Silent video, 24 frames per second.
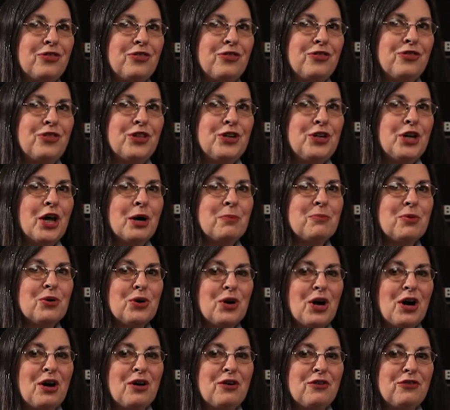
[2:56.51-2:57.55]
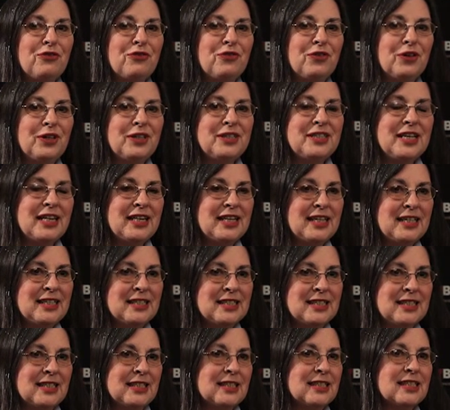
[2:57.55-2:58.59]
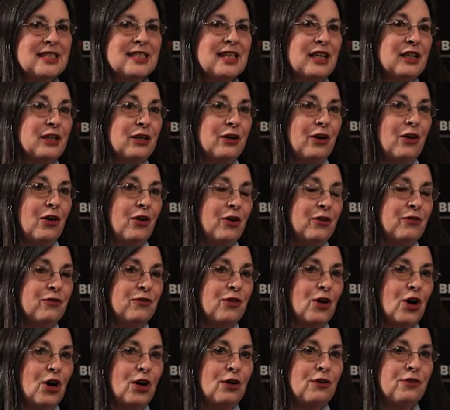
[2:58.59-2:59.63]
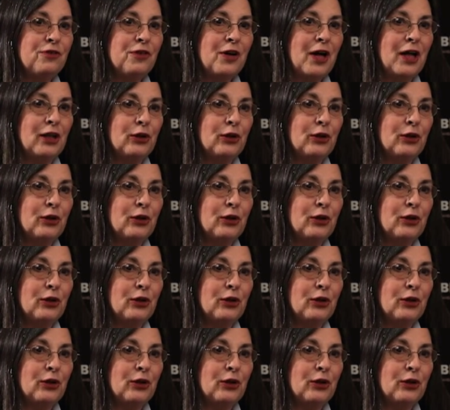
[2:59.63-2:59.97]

The number of data incidents that involve a